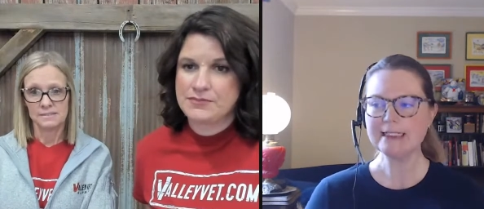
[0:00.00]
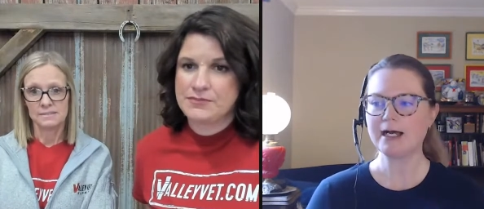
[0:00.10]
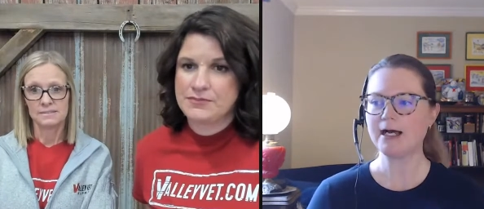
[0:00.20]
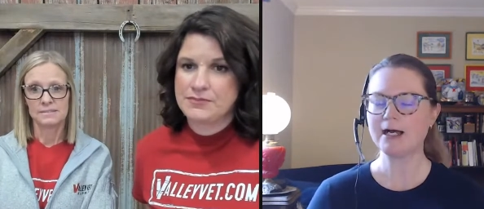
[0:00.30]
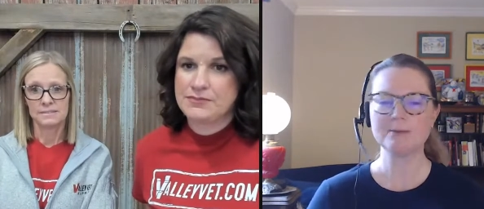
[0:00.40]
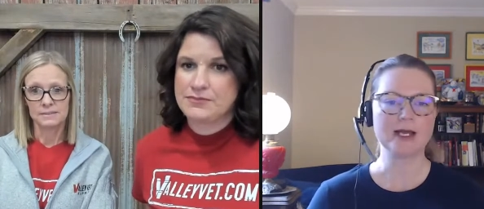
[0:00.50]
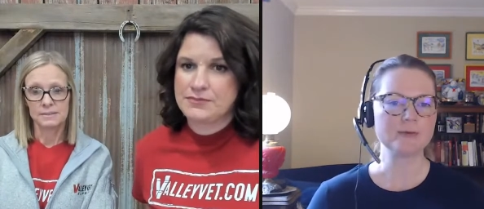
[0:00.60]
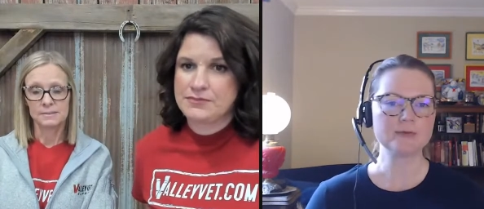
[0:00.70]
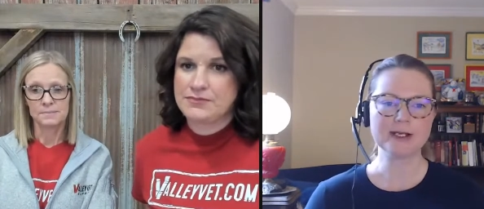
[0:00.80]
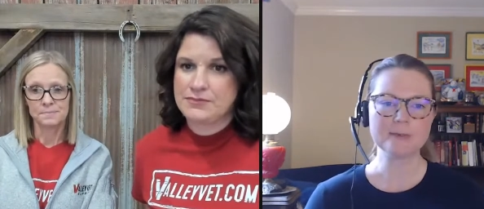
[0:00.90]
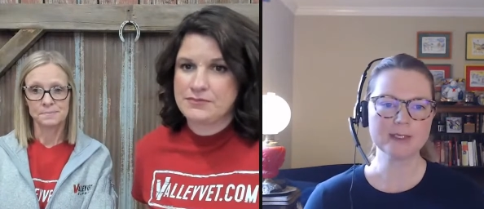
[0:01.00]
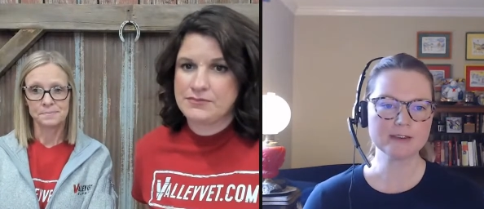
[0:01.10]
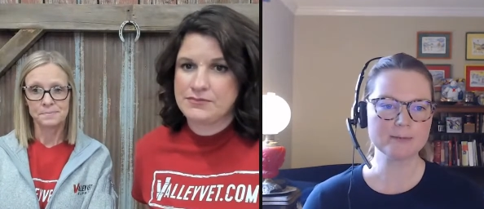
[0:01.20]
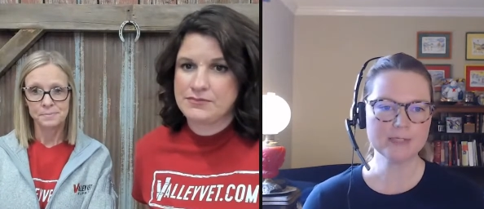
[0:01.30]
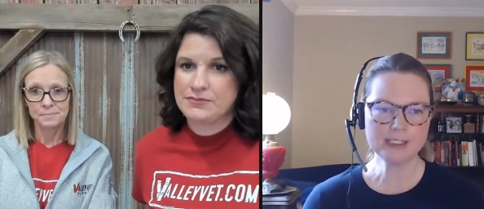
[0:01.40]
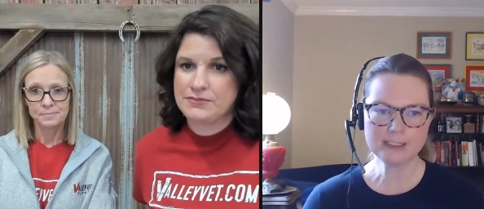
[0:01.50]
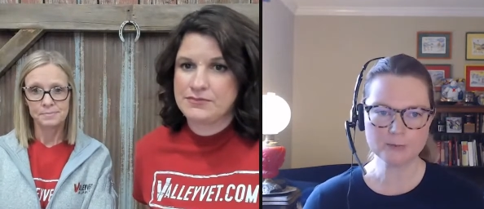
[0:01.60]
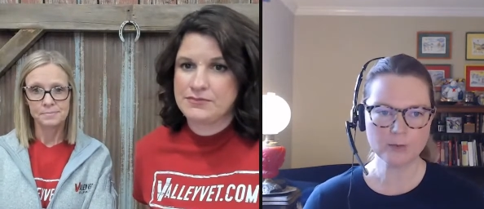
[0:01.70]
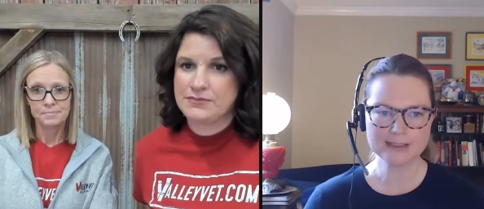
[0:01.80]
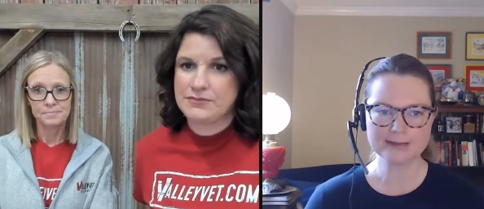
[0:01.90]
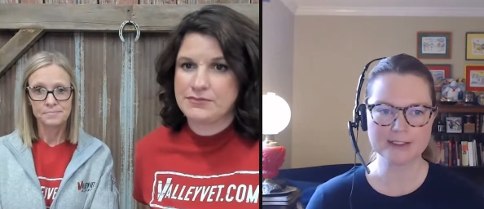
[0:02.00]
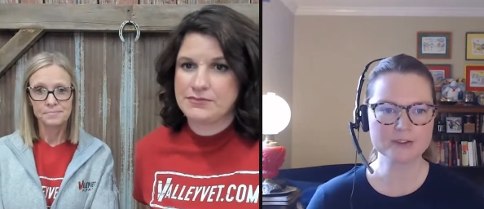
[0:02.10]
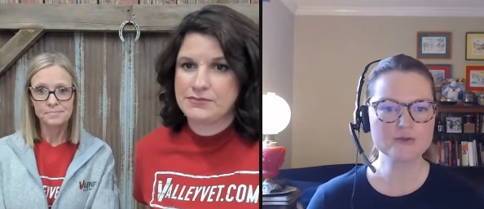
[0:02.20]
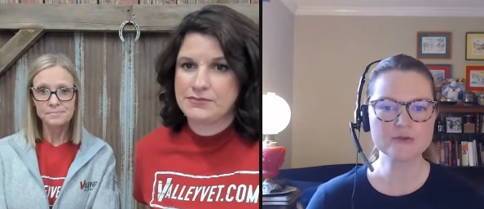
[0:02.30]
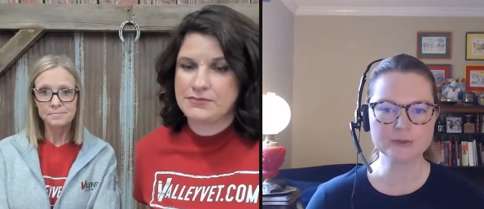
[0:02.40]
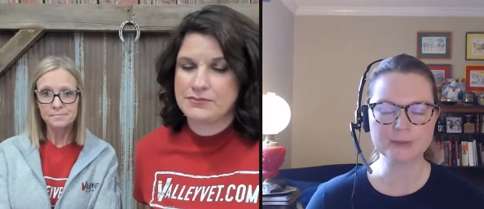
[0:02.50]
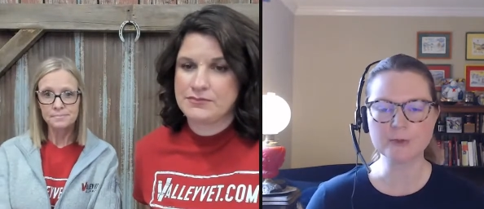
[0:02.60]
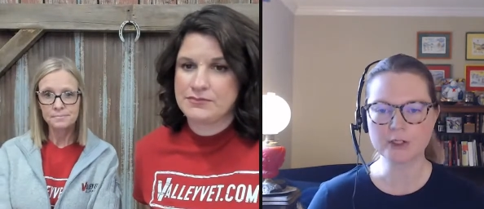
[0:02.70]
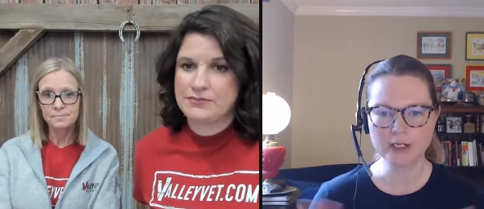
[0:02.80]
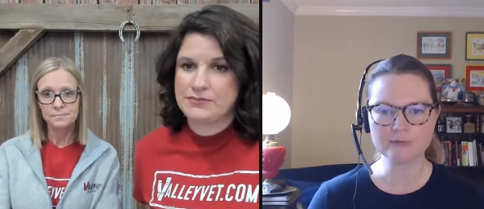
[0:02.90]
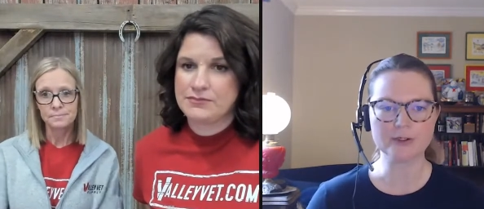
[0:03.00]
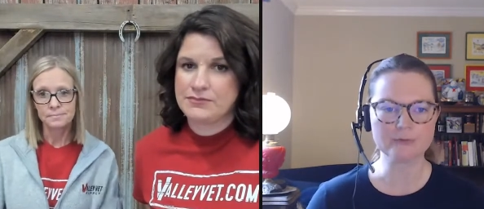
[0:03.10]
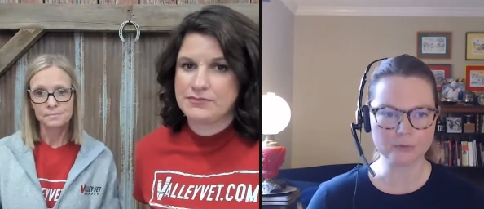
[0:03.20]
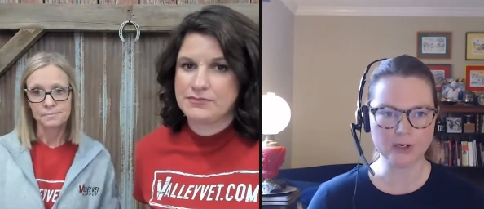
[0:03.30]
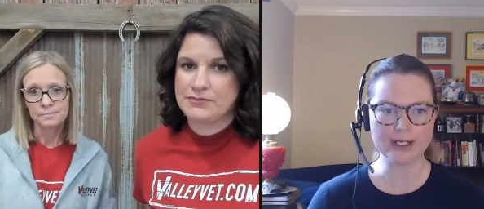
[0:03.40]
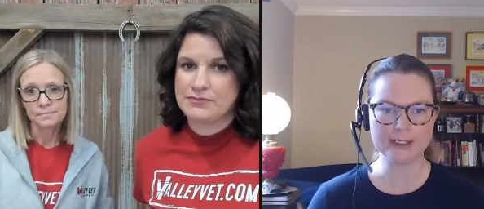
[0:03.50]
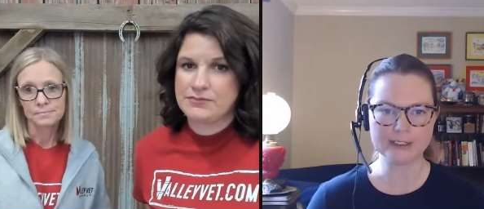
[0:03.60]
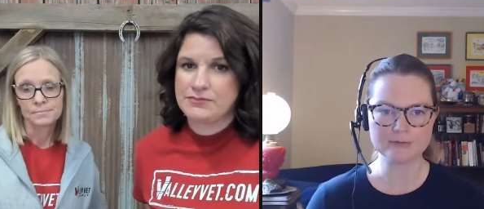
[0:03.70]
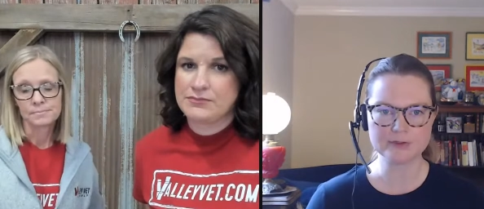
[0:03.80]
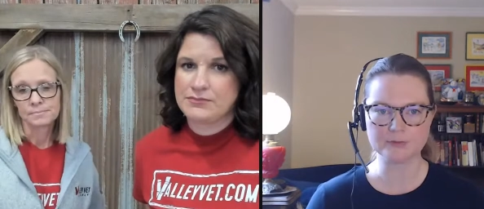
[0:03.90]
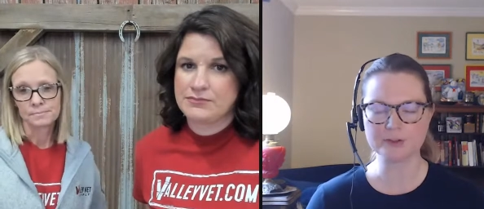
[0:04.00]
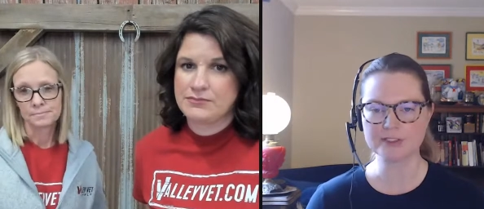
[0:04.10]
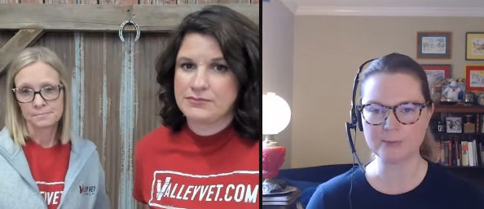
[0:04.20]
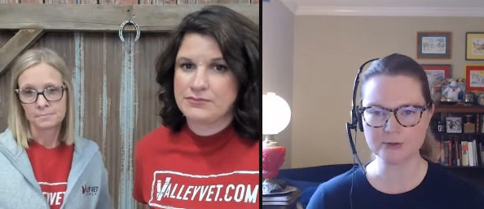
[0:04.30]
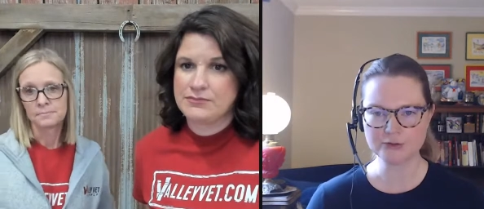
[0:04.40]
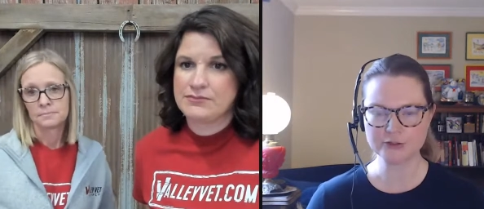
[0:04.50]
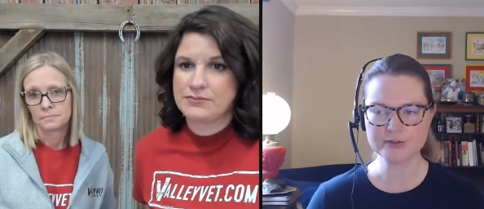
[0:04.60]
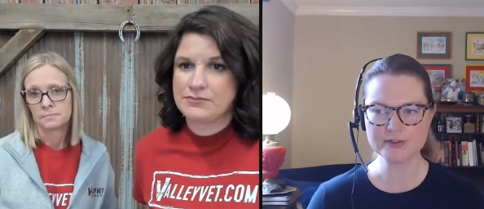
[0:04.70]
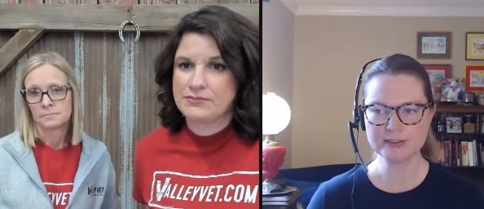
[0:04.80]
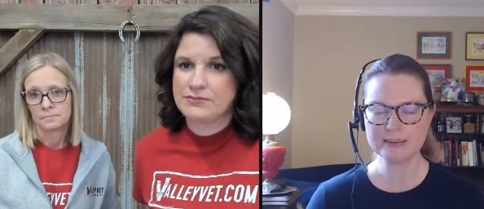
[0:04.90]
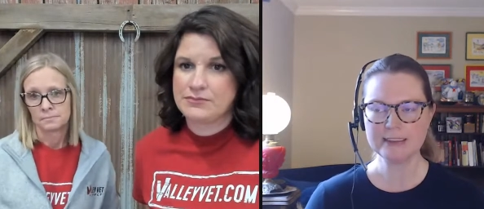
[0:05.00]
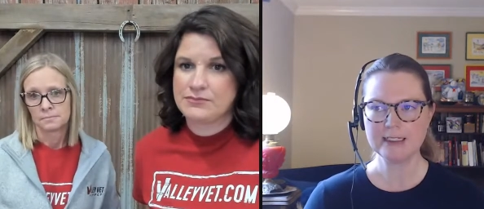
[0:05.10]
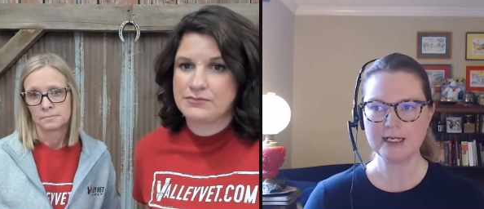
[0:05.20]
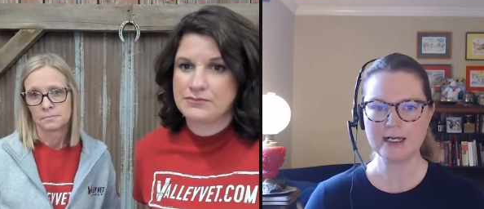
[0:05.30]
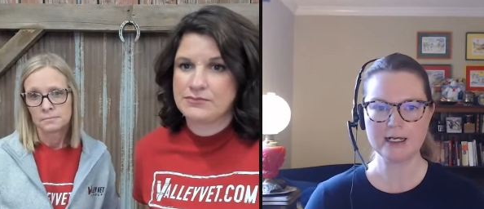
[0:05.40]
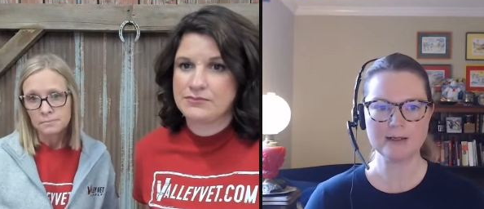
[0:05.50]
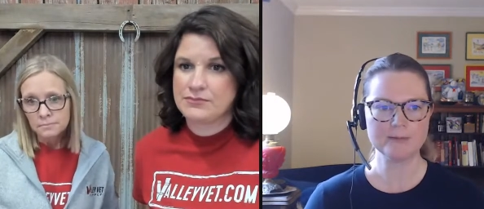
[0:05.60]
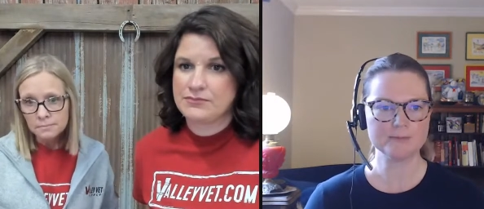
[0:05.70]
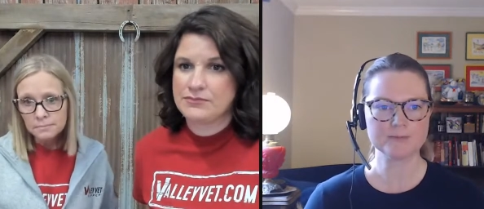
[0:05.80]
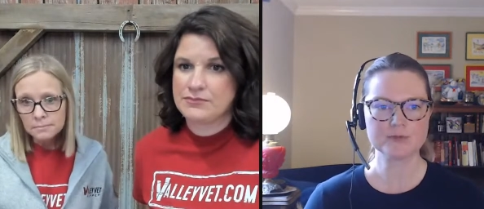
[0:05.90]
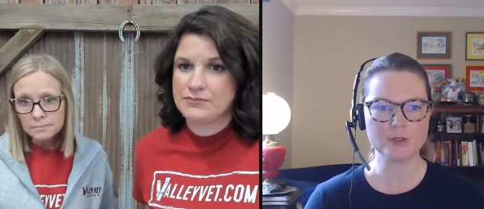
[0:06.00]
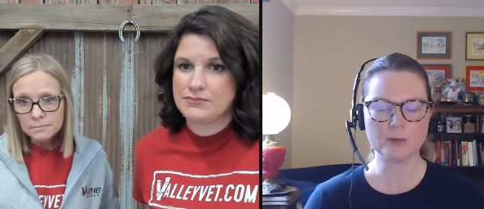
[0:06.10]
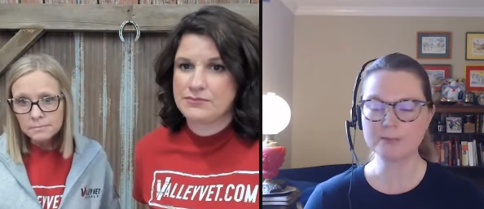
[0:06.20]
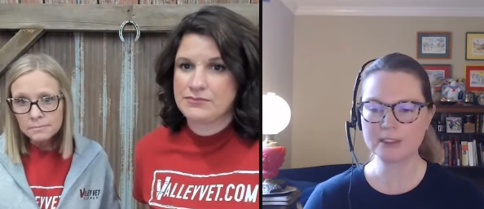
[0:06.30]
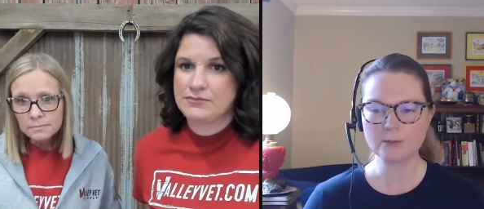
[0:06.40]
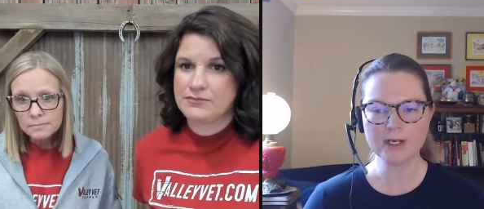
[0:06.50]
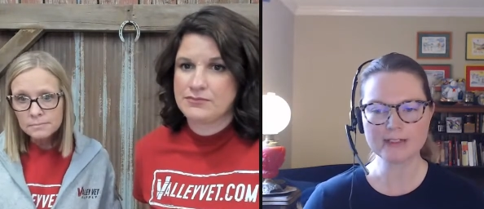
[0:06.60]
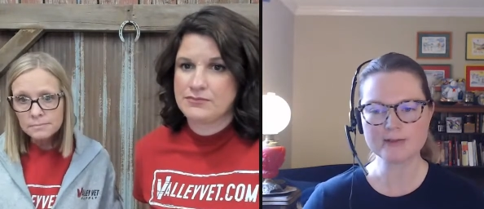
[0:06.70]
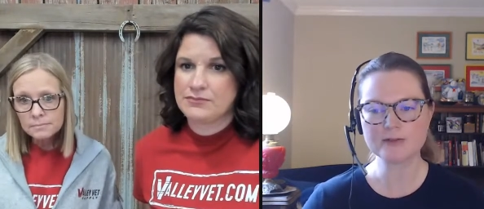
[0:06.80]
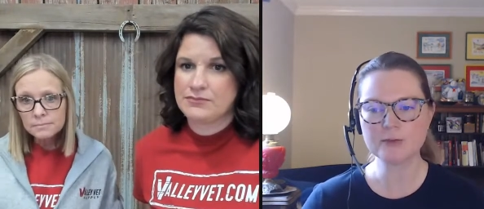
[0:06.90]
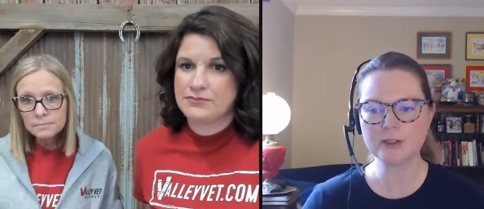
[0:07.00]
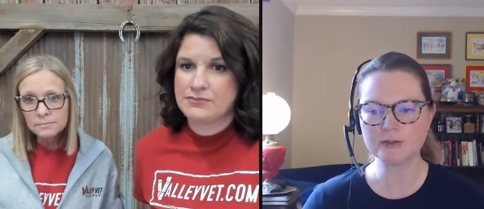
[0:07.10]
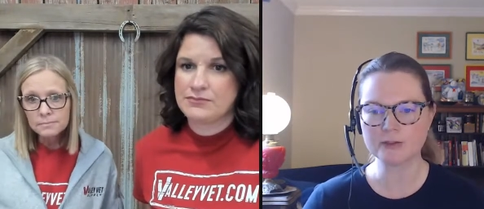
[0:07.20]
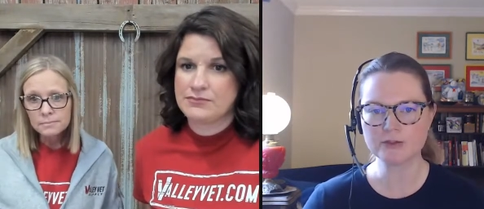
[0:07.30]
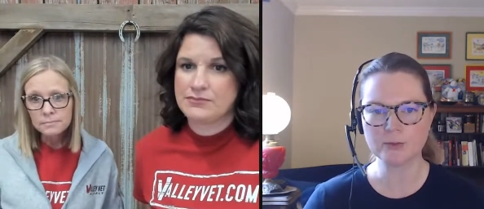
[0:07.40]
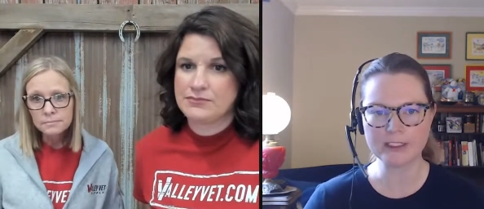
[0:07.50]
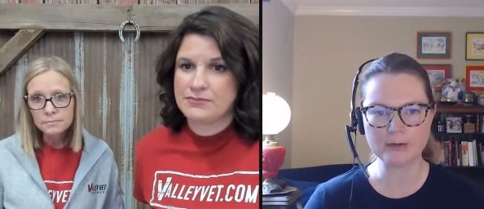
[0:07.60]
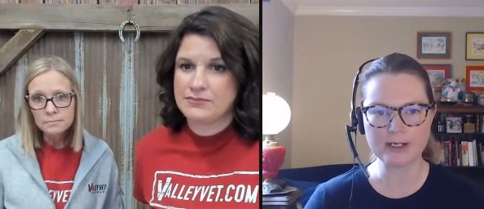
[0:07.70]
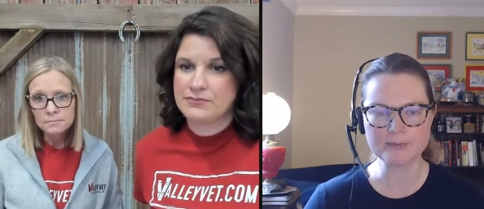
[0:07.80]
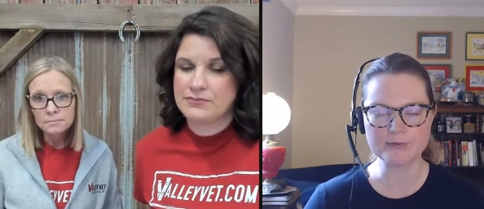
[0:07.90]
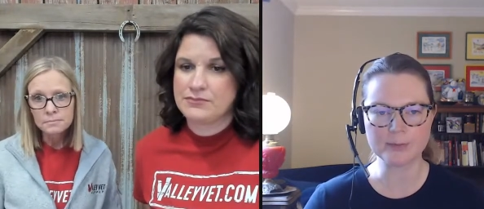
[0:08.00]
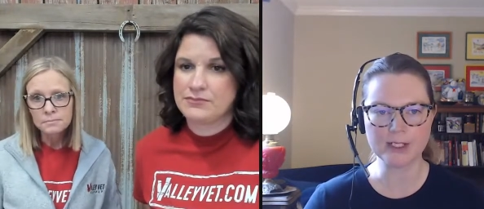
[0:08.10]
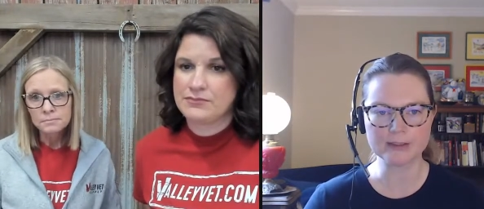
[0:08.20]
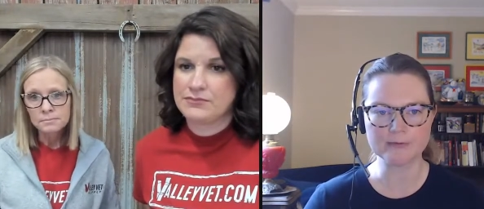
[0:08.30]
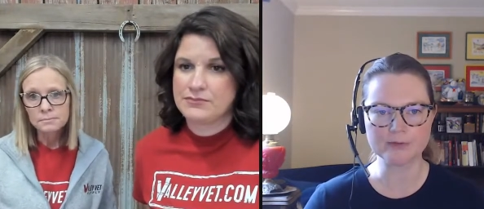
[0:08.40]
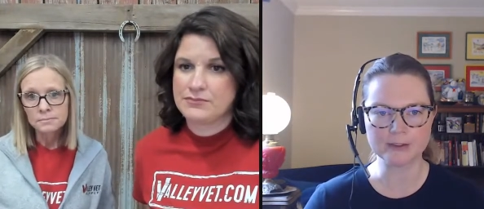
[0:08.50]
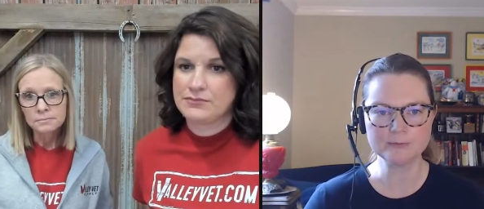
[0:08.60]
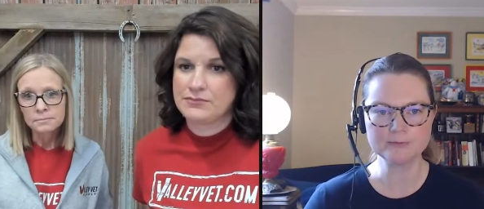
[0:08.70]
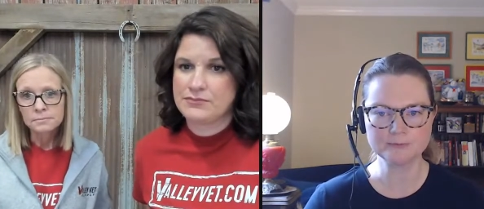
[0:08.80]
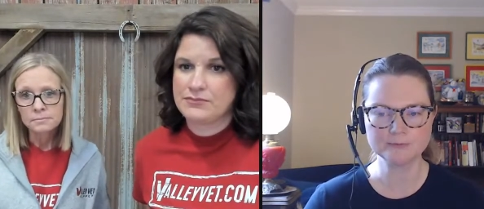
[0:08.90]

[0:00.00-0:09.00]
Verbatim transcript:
Speaker 1: Um, I would recommend a medium weight that usually will cover a variety of different temperatures. Um, so a medium weight is 220 grams of polyfill.